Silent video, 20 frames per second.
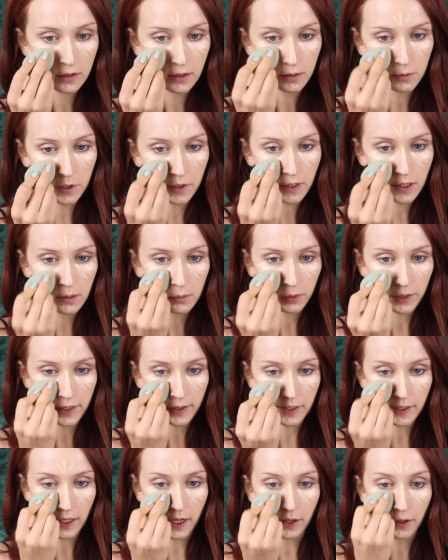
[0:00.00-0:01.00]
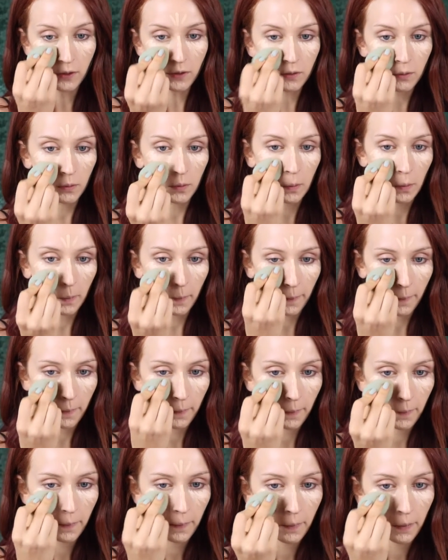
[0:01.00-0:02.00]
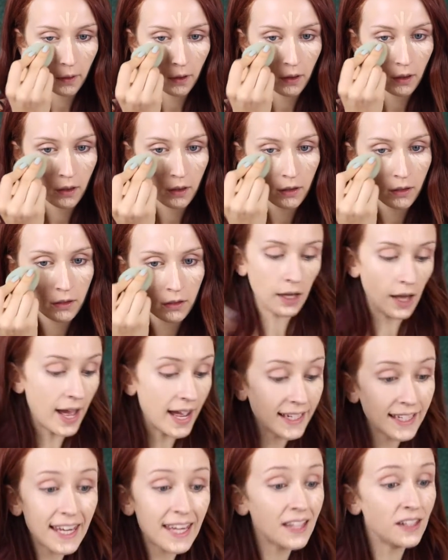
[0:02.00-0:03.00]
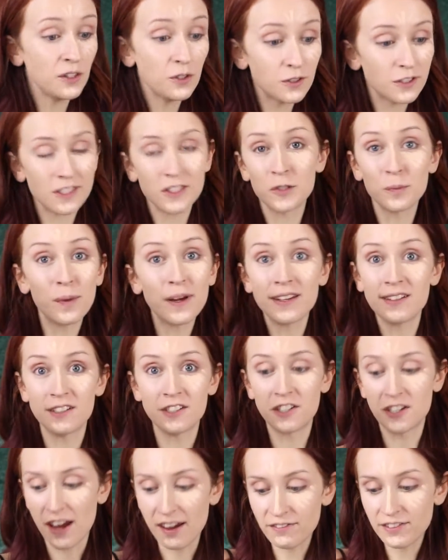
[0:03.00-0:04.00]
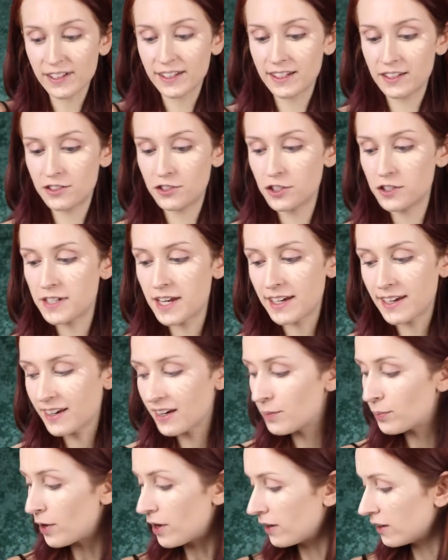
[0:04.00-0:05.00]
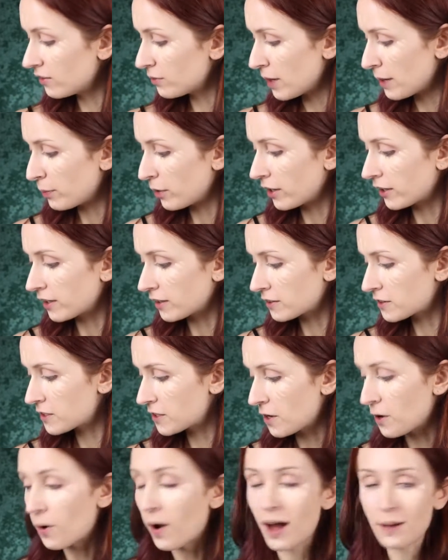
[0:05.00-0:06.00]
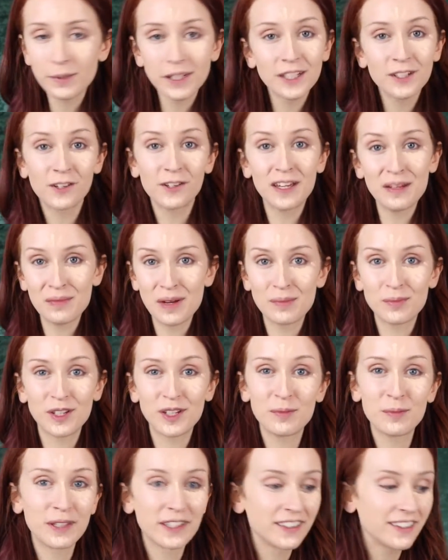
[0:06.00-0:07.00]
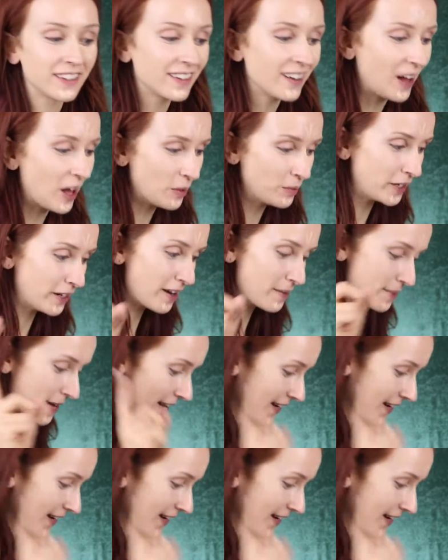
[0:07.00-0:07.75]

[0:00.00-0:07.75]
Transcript: So I'm just gonna blend this out. I can't use a sponge. I feel like it's just taking up all of my product. So I'm gonna go get my beauty blender. I'll be right